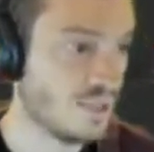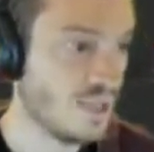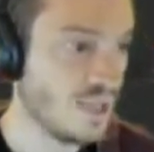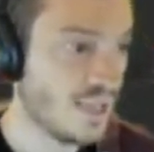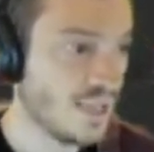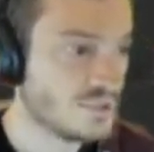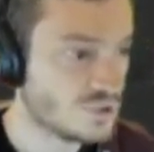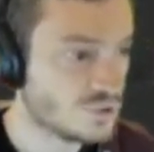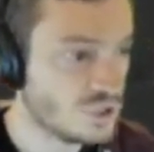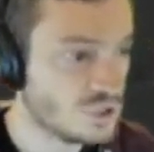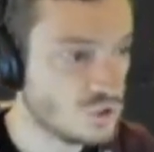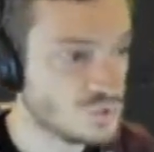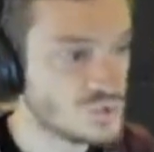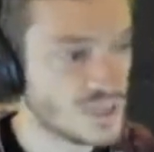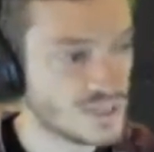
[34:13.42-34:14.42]
And so to
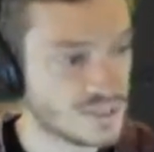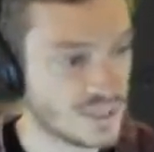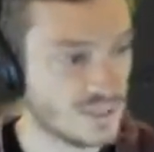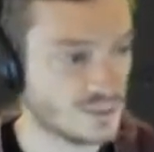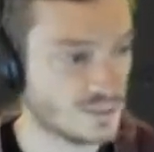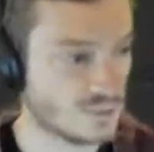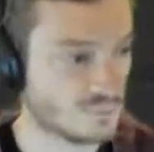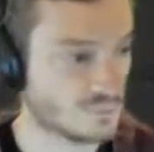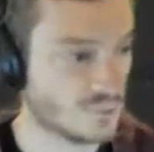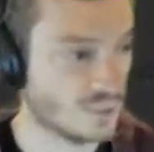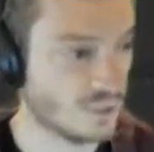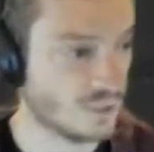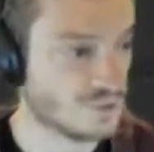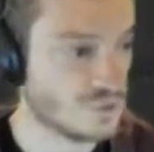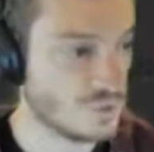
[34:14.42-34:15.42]
use that data somewhere
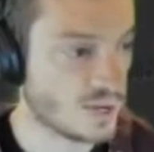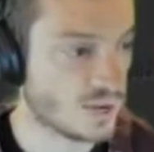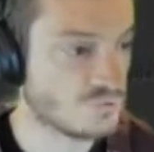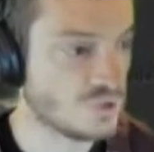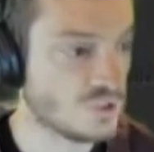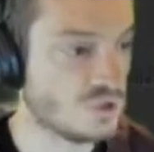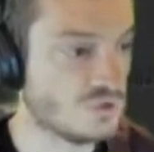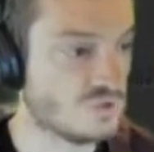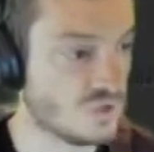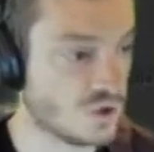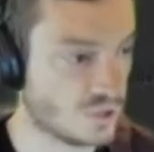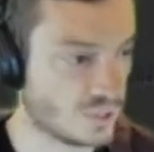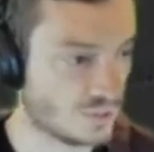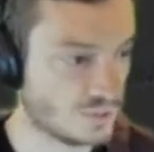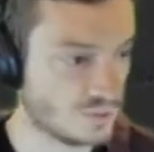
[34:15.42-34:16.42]
else, you have to
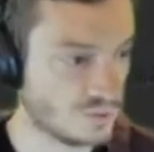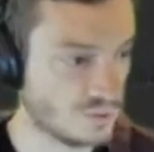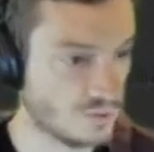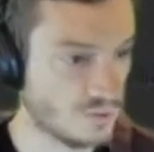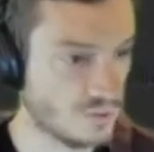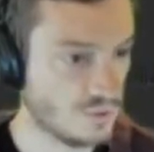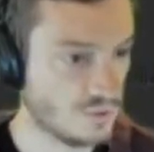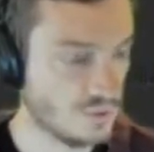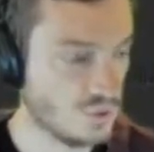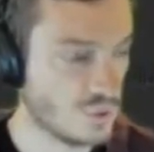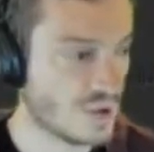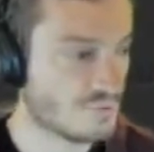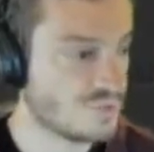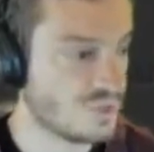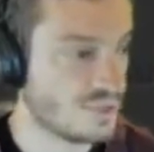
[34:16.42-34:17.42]
convert it. You
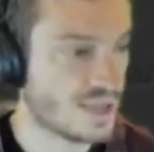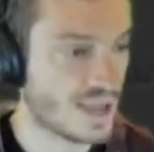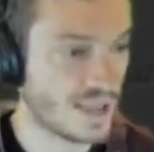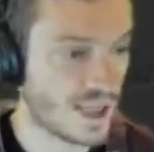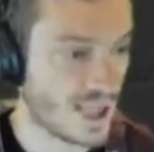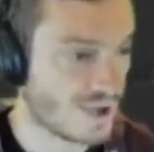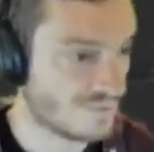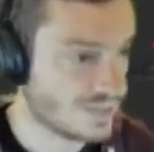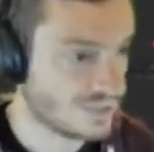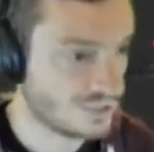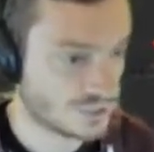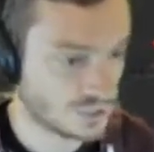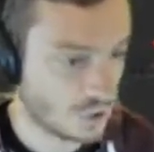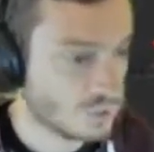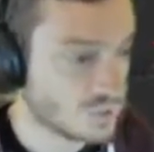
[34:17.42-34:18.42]
have to have a
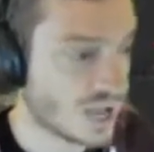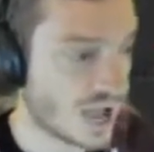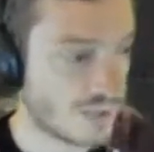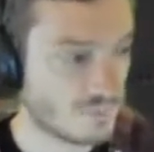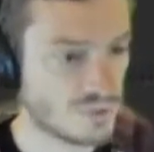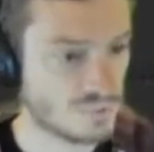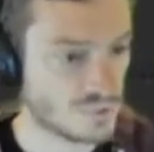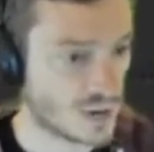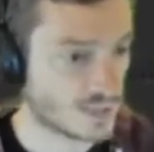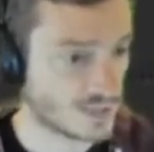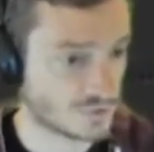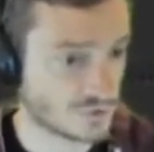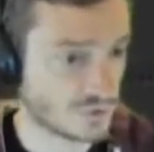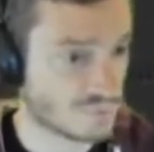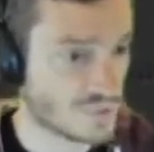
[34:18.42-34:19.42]
slow copy
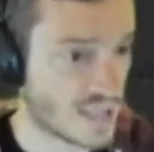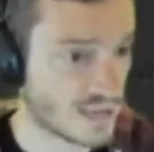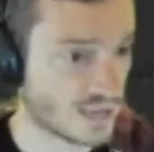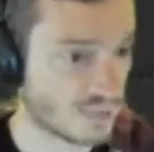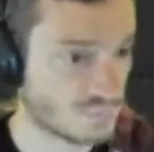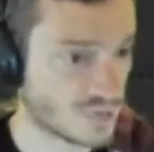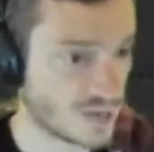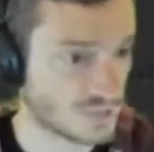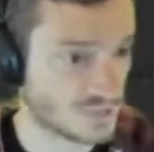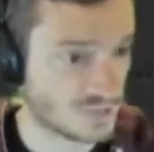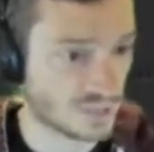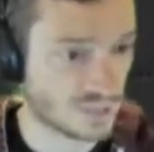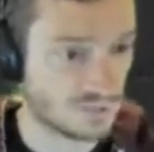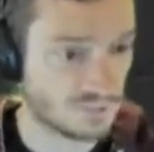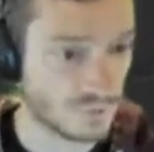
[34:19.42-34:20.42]
process or a backup process
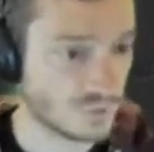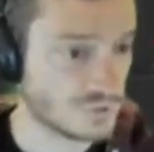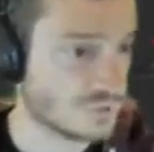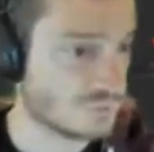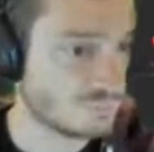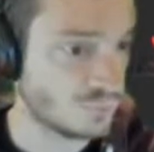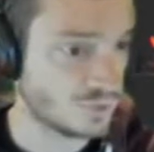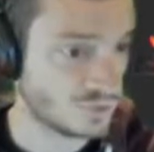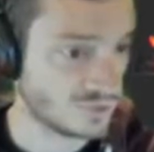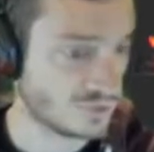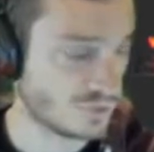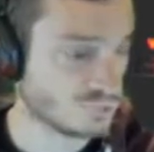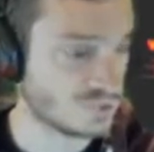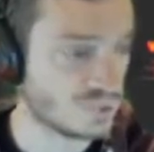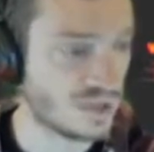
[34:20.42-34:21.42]
that converts it, puts it
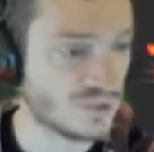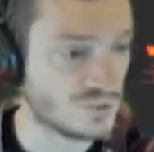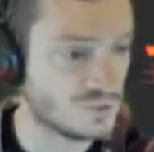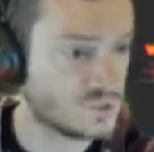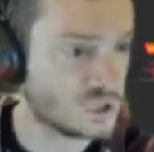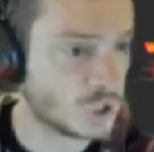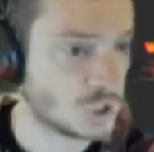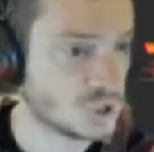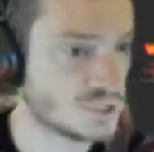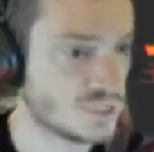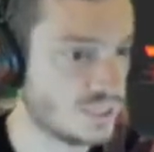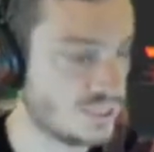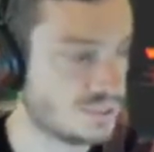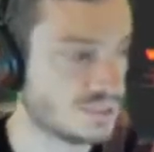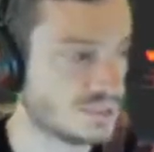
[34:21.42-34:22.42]
somewhere else, and turns
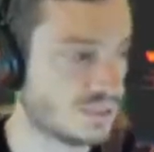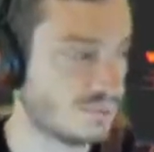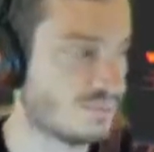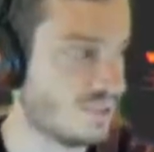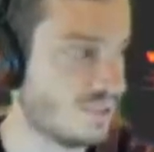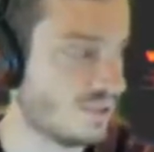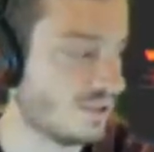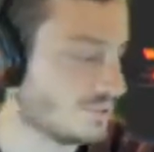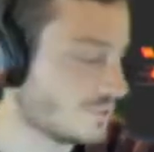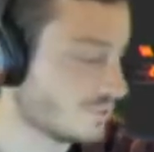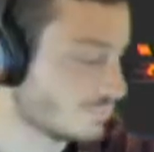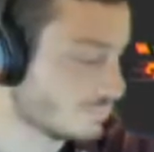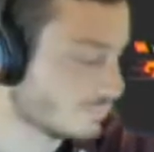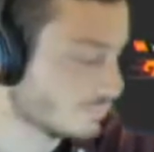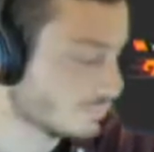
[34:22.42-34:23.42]
it into something else.
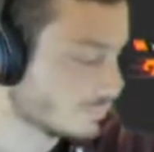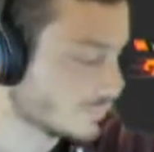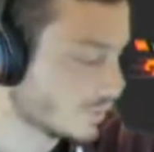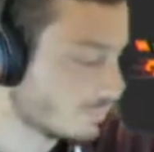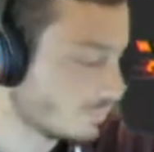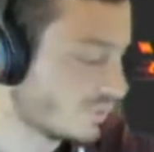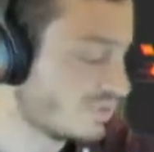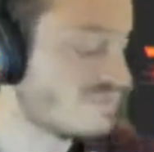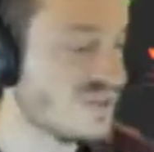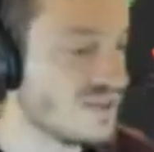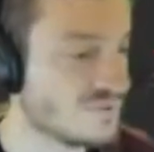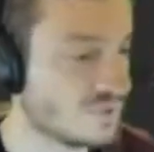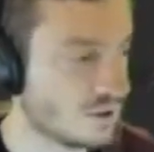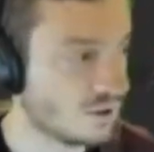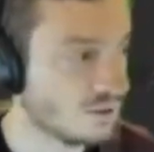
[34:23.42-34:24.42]
But a
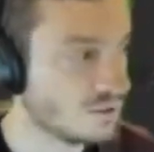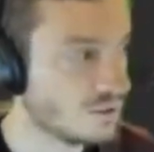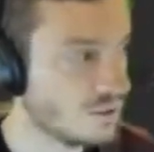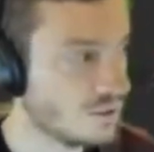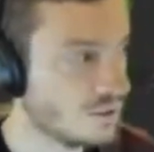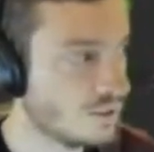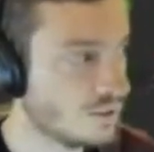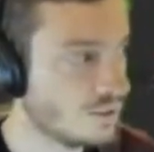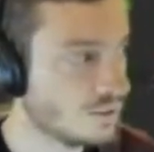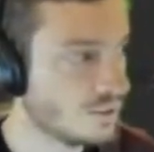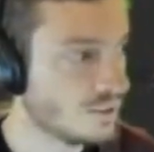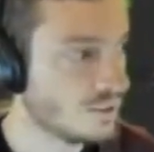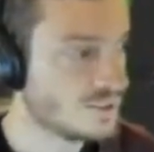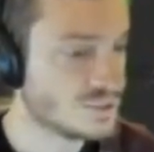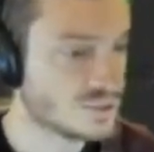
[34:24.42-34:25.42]
vVol
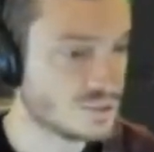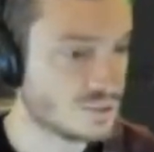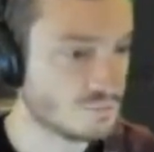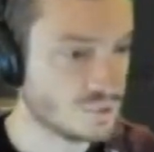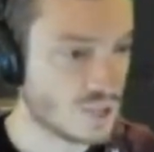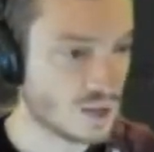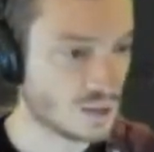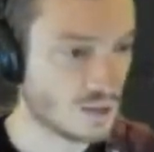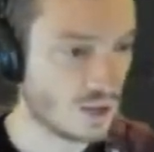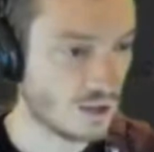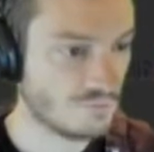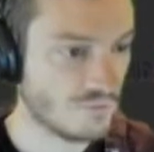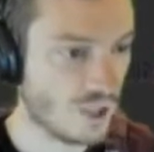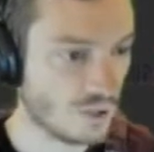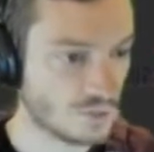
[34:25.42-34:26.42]
is just a block
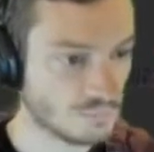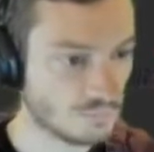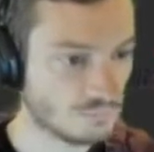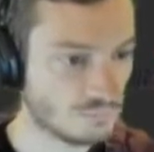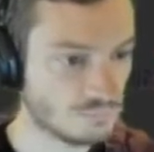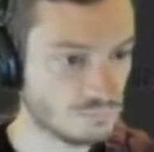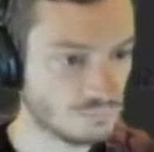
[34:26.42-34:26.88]
volume.